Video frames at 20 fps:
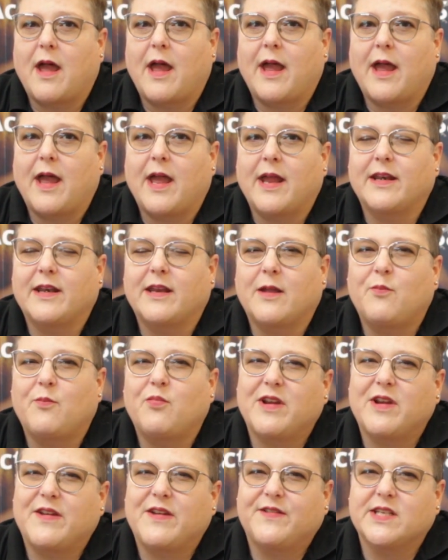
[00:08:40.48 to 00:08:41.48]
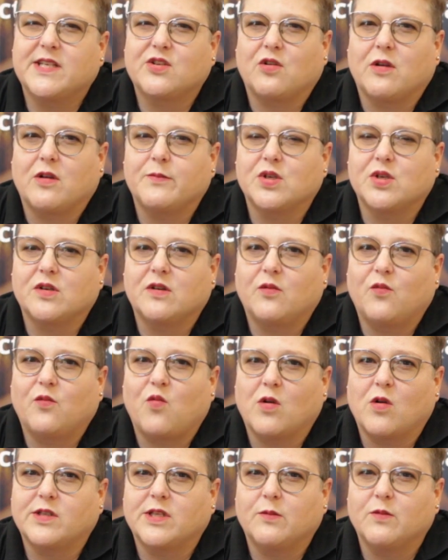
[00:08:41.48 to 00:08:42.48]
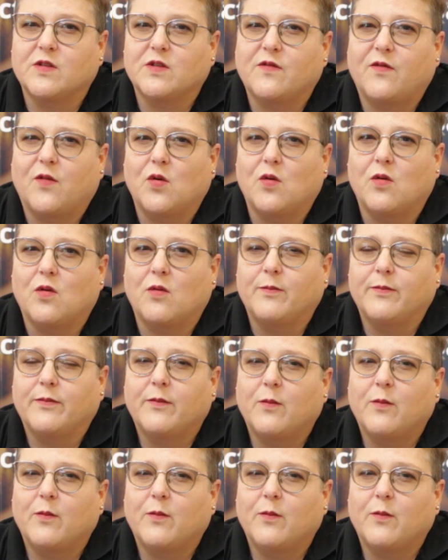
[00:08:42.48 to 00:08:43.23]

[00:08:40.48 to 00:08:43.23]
and a brief description of what it was for,